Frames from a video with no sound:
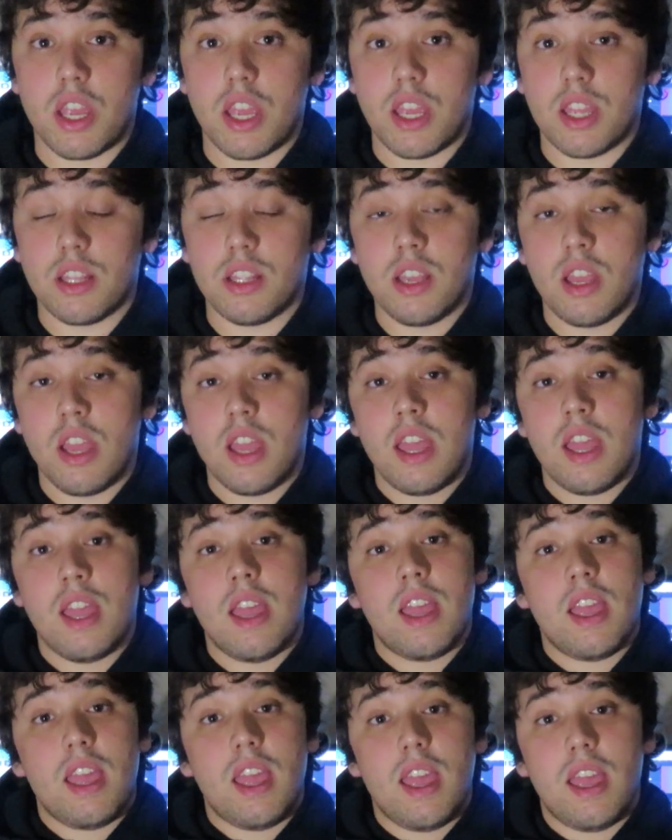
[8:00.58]
can
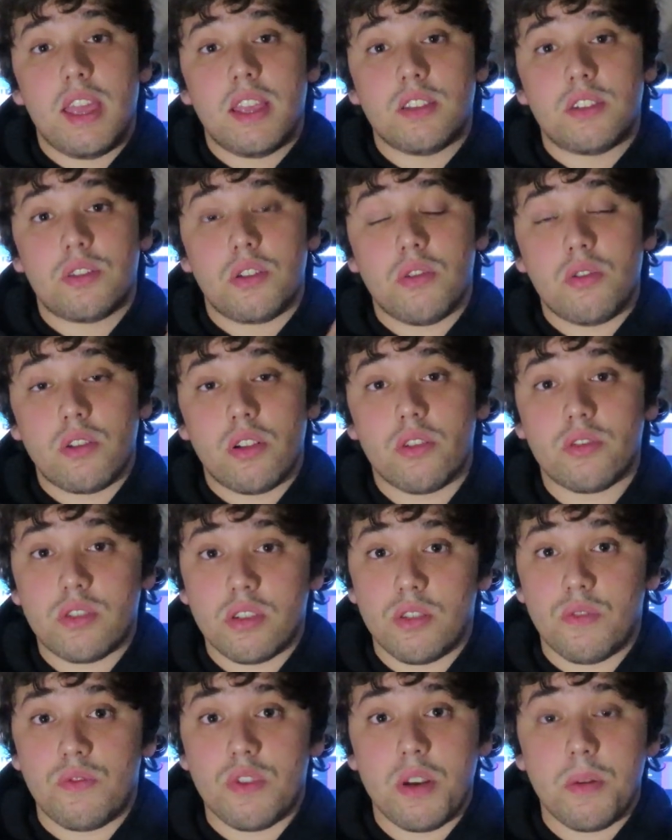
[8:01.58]
and so close
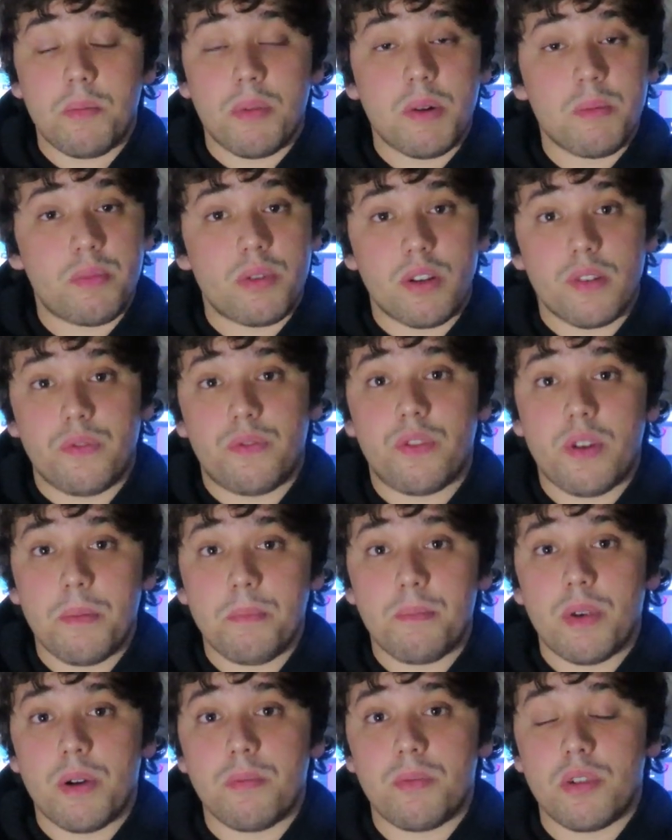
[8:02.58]
on the rear bumper and
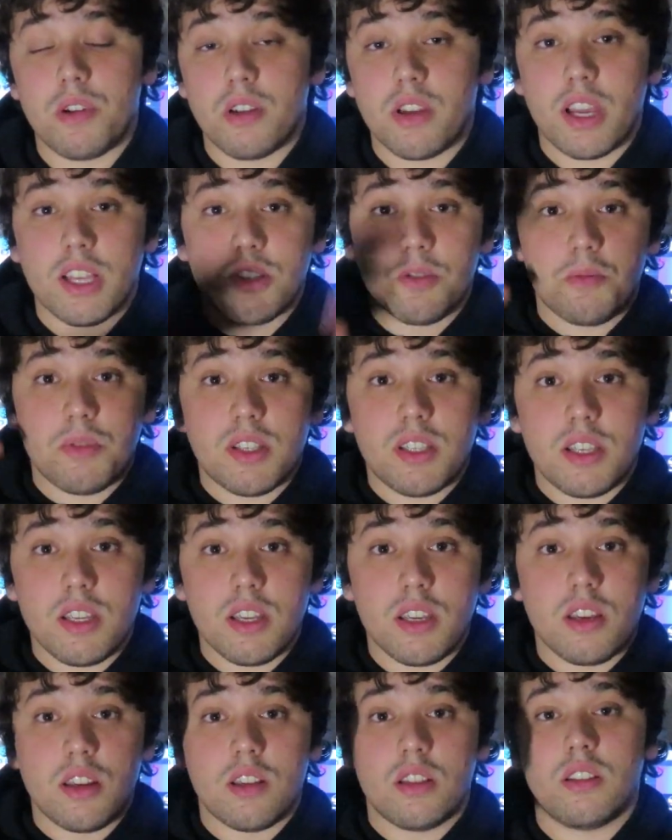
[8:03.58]
front bumper. You guys will be
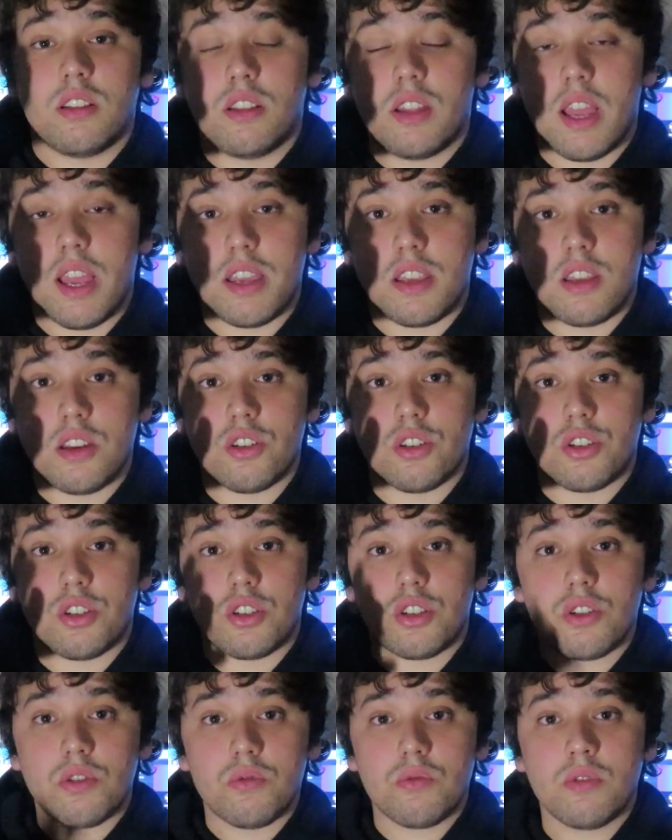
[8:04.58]
seeing that here
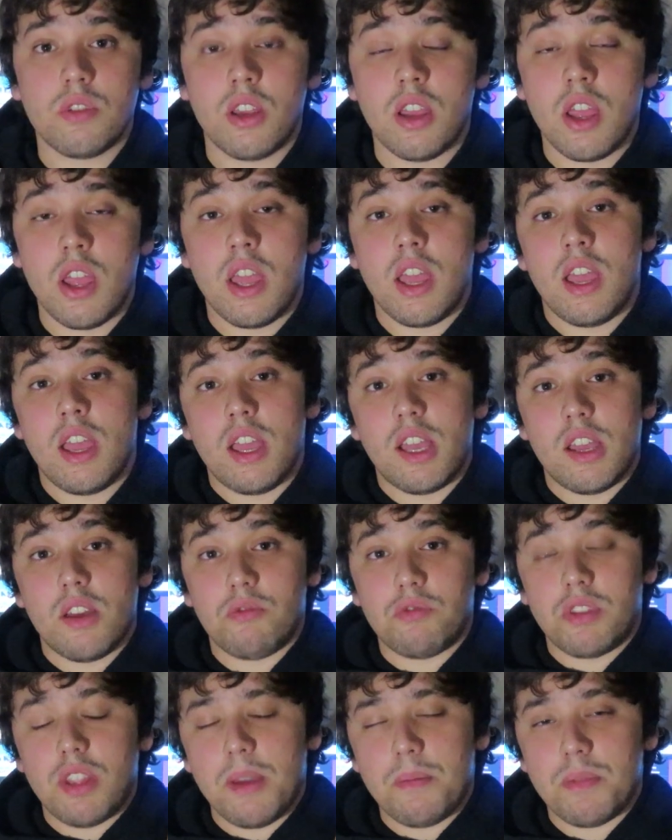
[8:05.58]
soon.
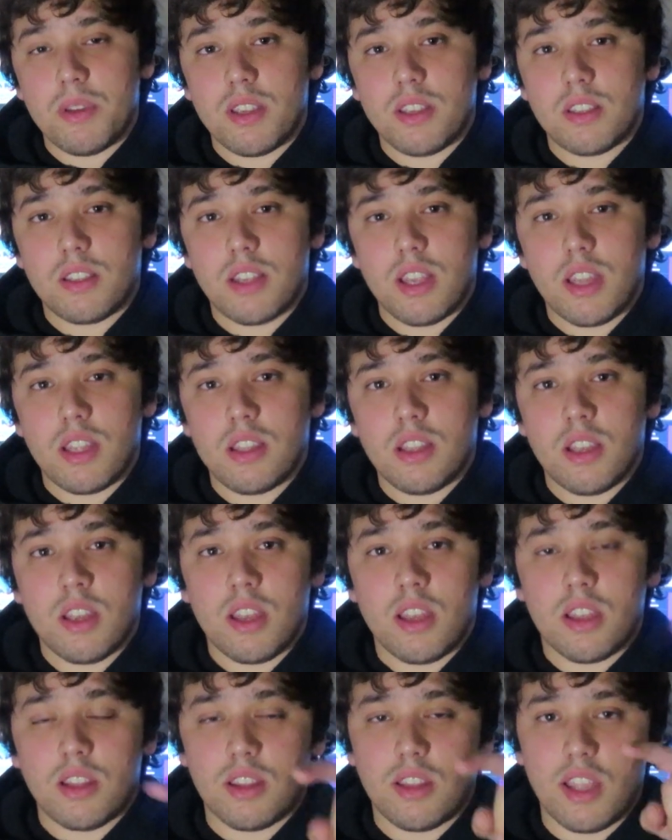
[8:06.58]
And with that being said,
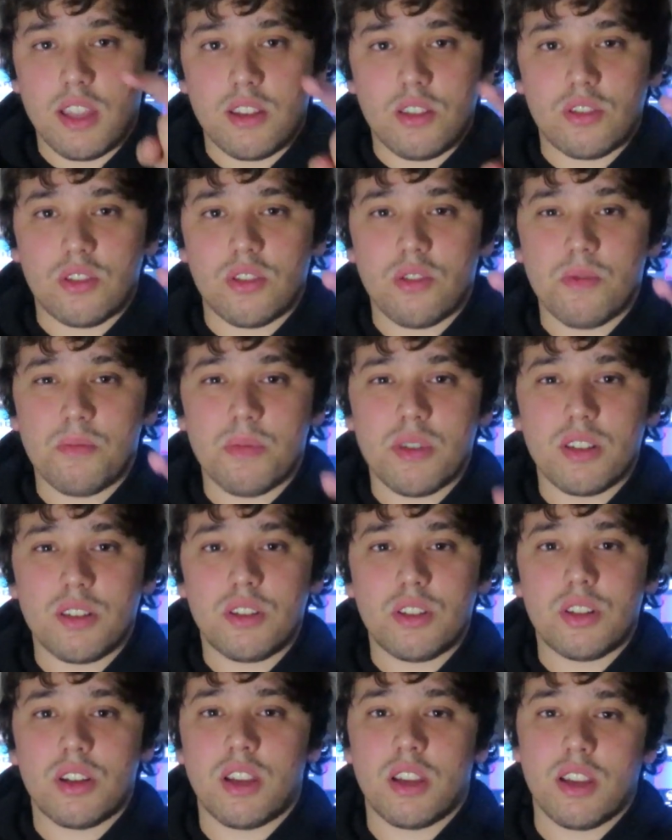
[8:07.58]
thank you so
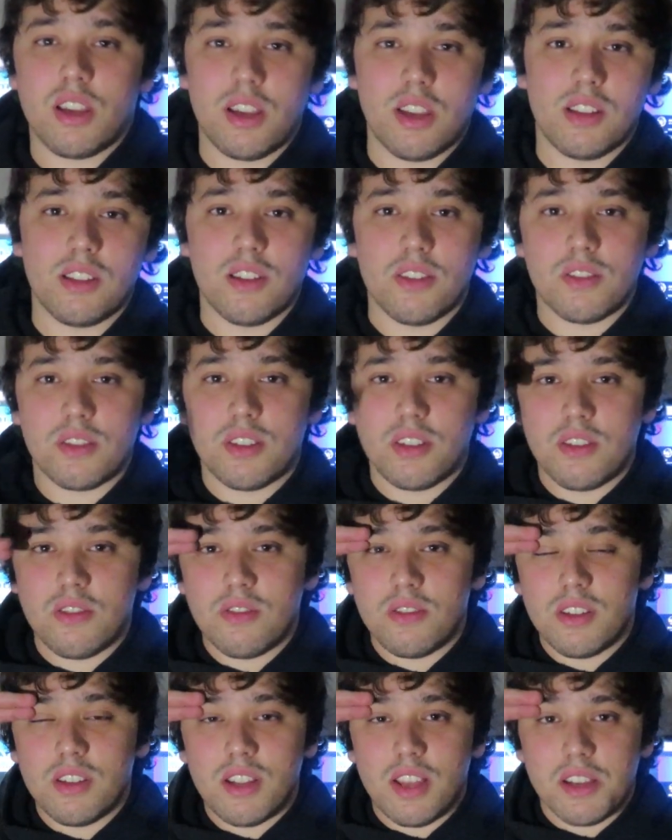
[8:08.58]
much, and I'll see
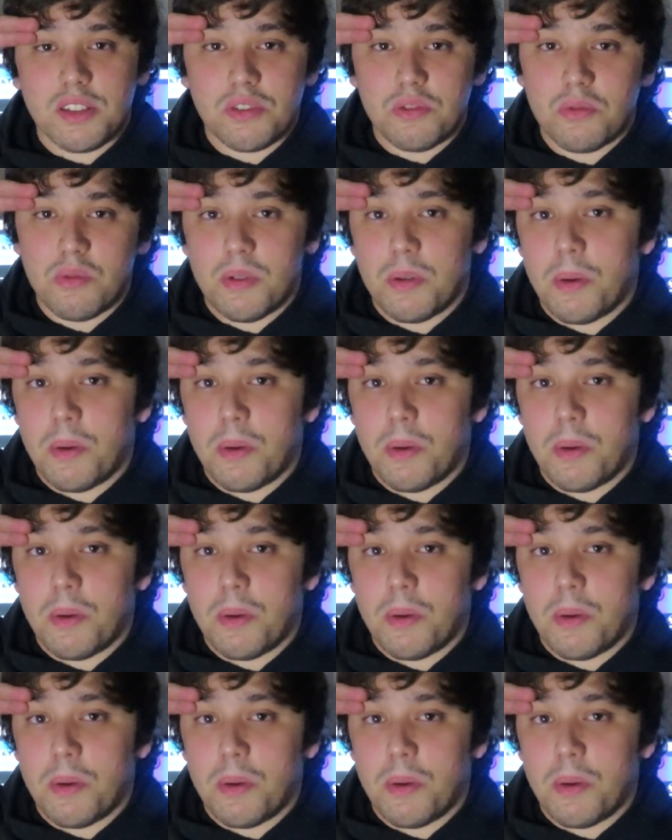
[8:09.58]
you in the next